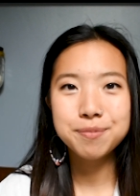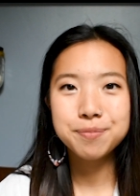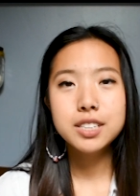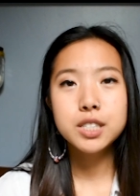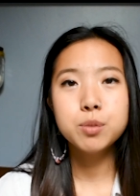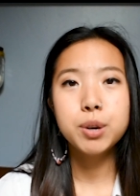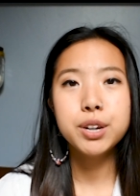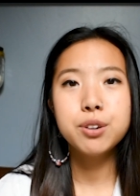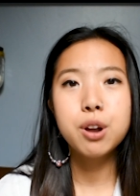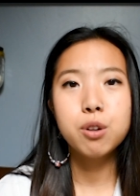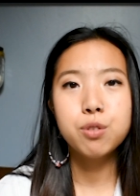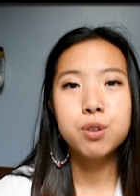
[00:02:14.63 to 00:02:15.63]
This is where you
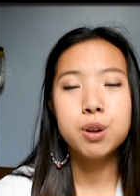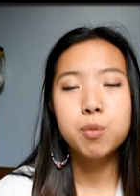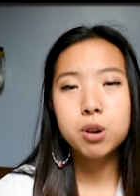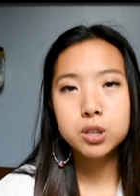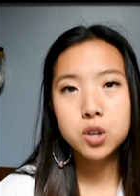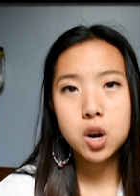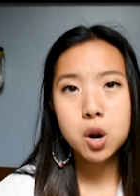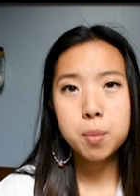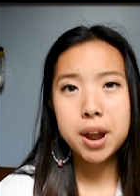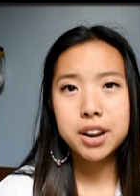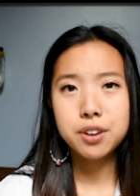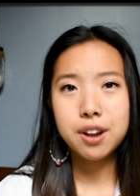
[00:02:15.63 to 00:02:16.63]
go through your wardrobe
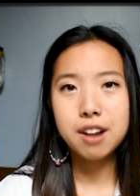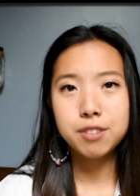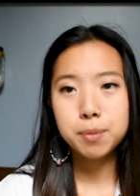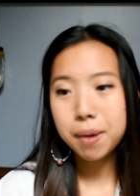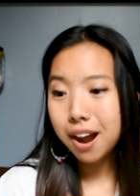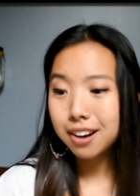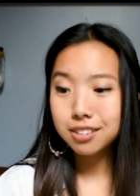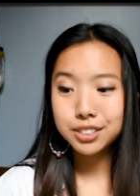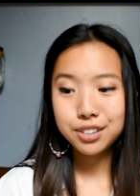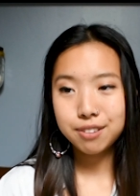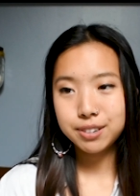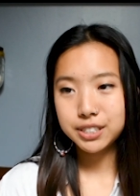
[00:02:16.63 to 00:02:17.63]
and you have your piles.
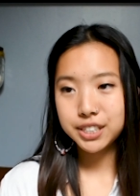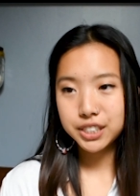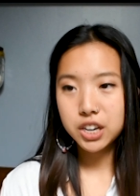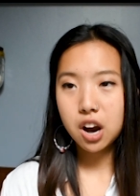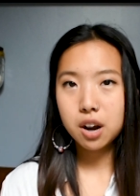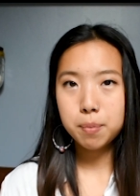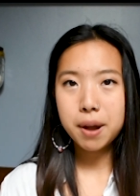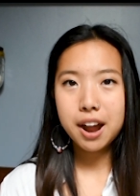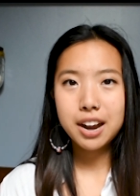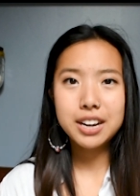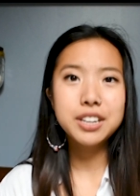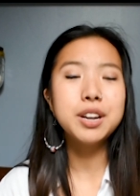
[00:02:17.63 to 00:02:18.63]
You have your discard
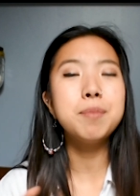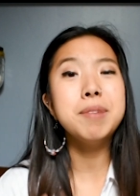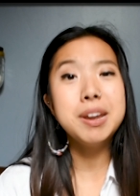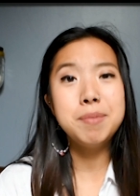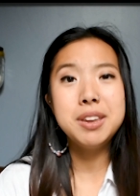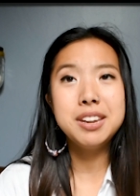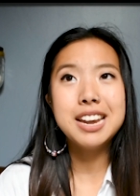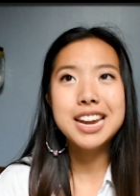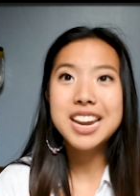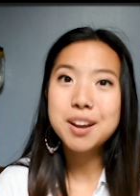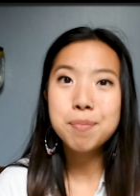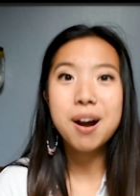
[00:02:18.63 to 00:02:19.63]
pile, your maybe
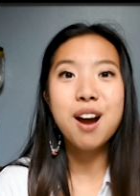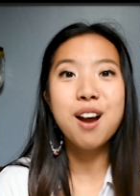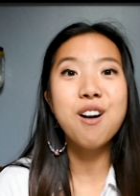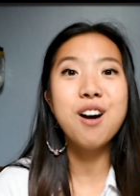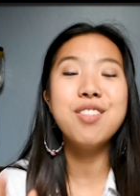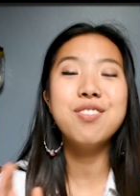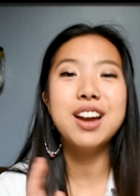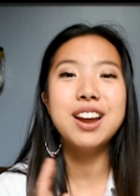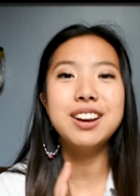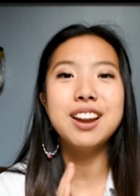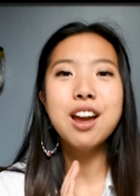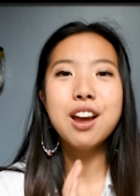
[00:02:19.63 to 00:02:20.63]
eh pile, and
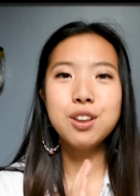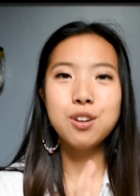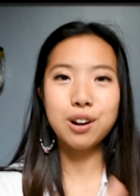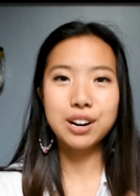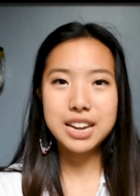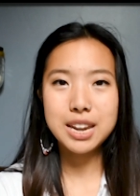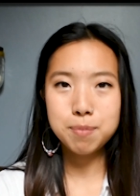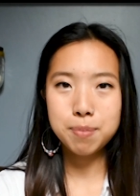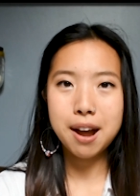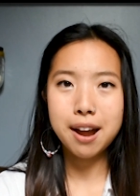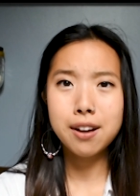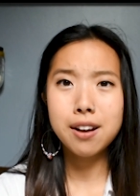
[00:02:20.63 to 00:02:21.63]
then your keep
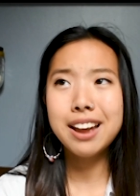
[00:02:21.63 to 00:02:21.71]
pile.